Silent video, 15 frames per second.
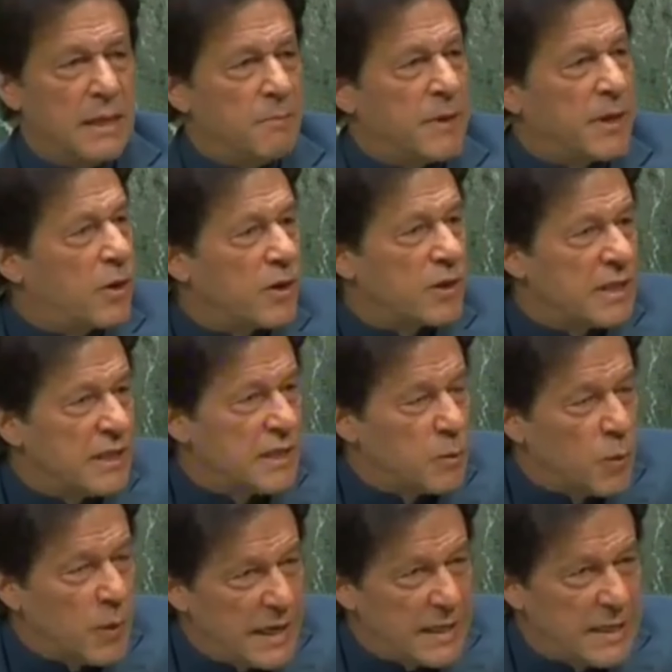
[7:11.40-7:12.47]
Because in the
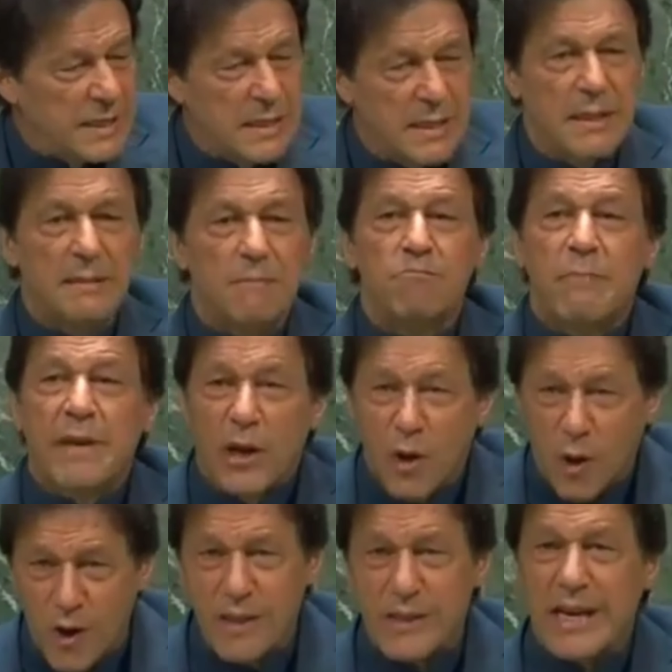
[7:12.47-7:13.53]
West,
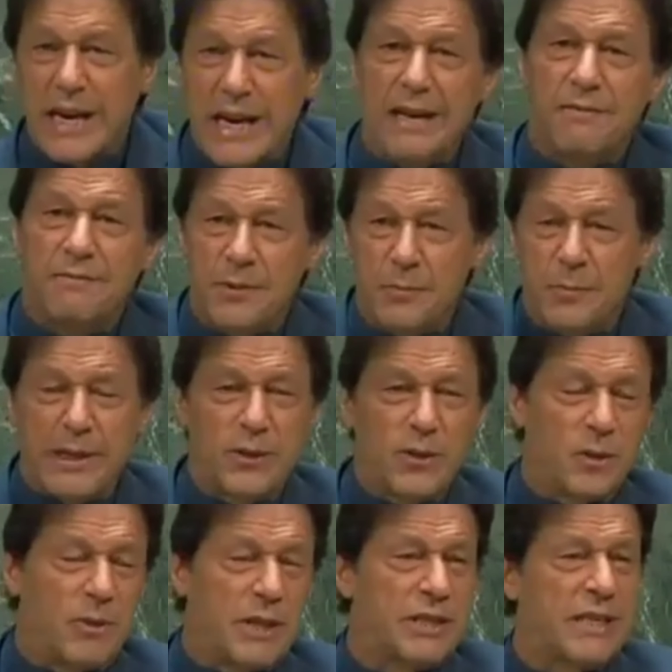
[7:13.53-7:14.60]
because I have spent
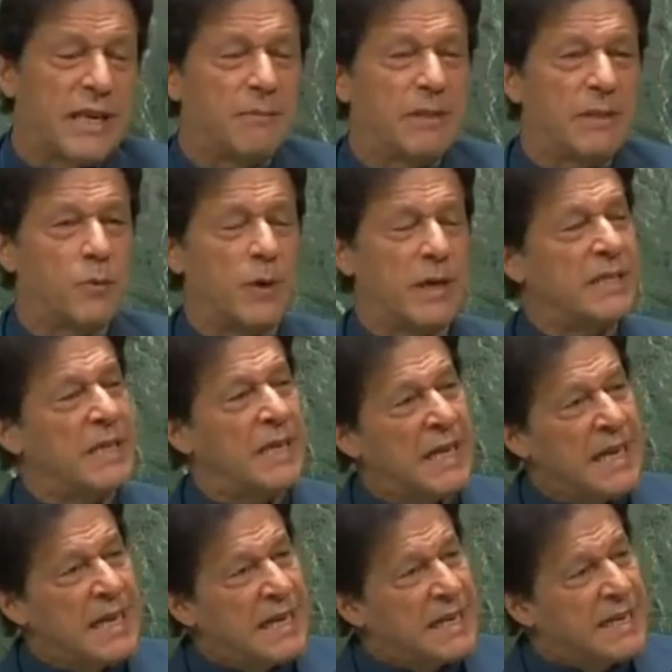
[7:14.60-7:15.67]
so much time in the West,
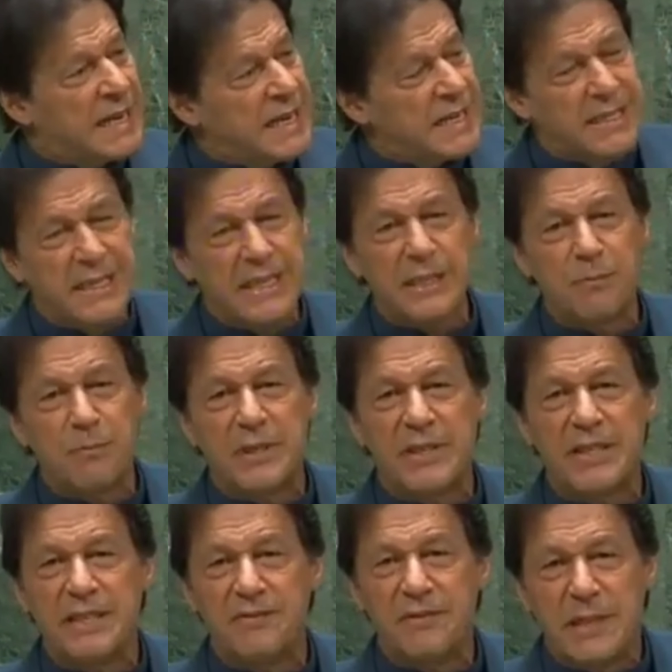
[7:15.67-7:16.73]
religion is
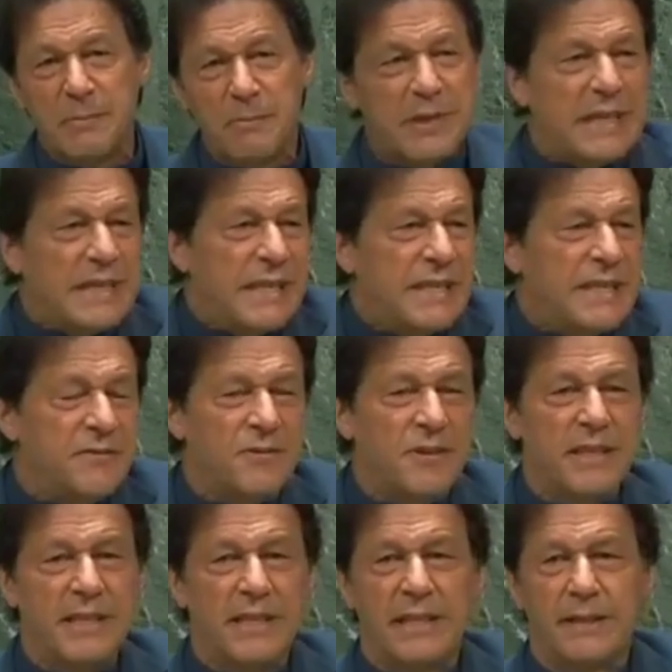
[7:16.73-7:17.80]
perceived completely
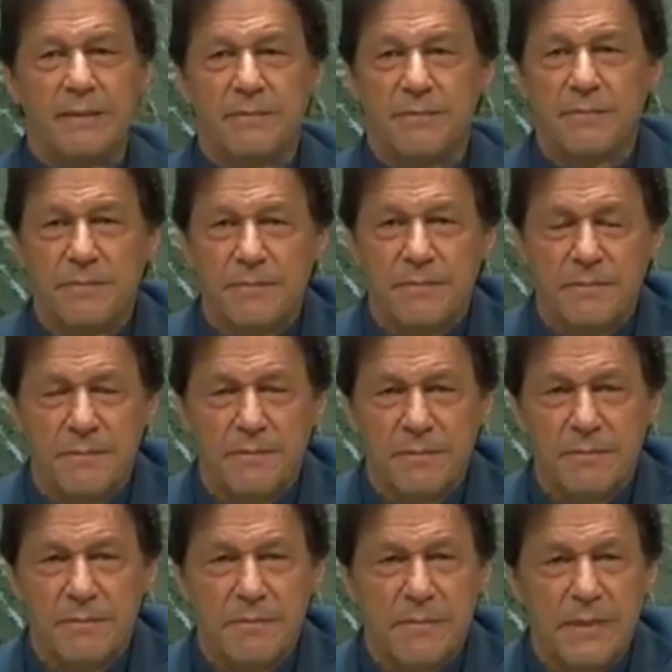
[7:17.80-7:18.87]
differently.
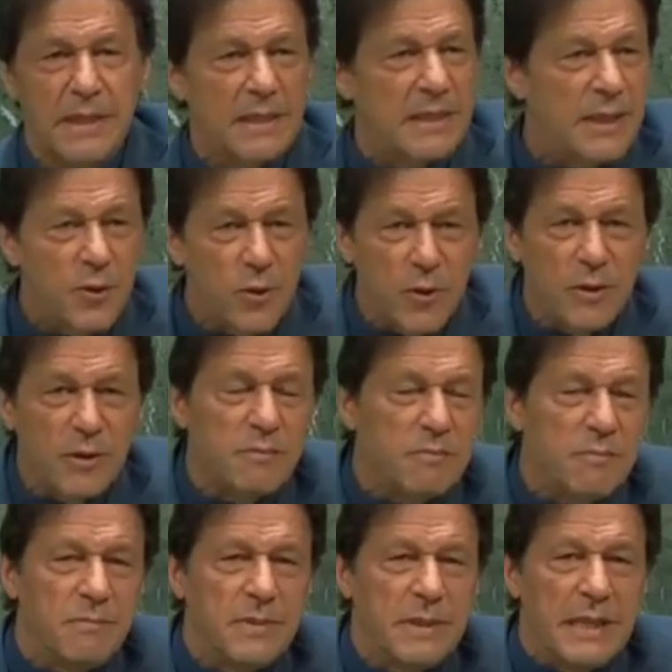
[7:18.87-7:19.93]
They don't
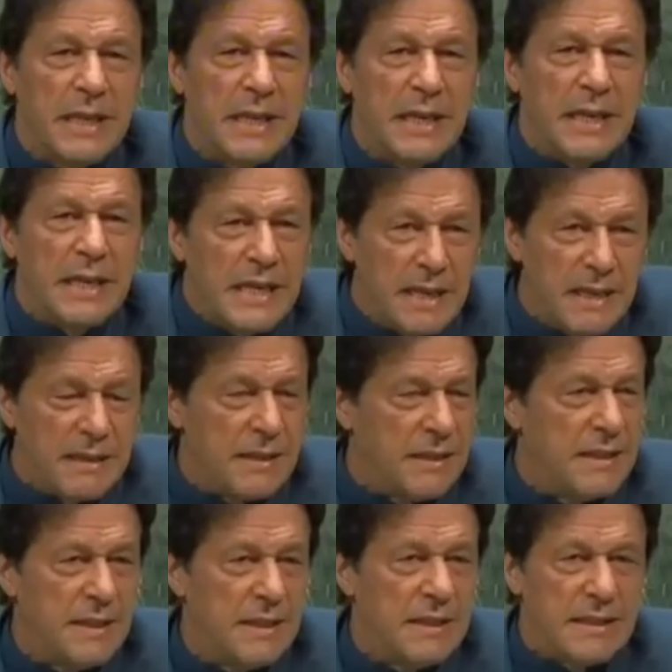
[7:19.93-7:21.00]

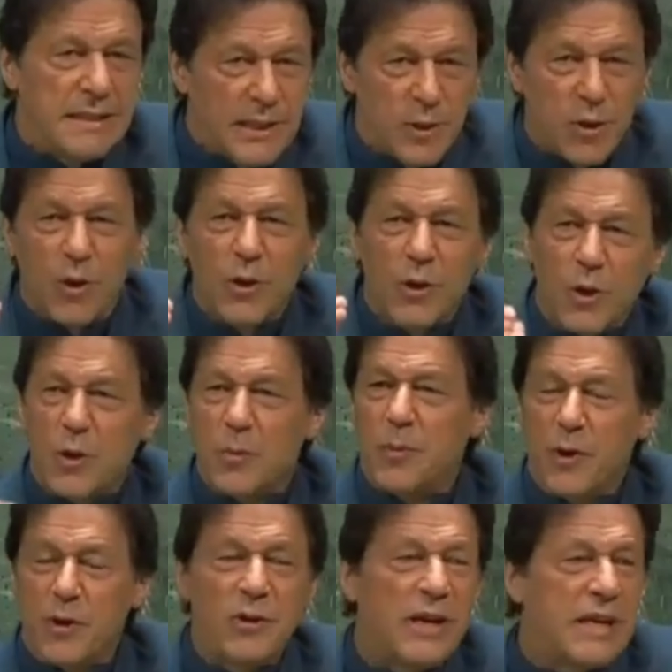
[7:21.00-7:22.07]
look
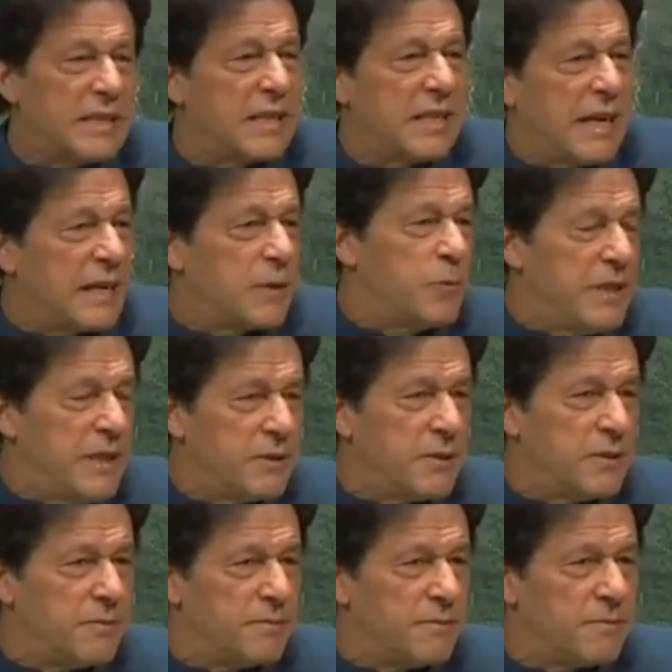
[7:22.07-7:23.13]
upon religion like we
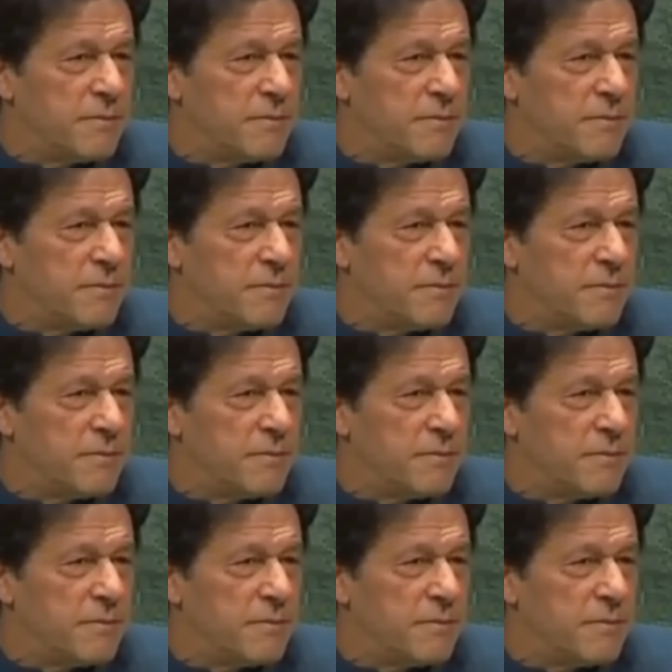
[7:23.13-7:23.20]
do.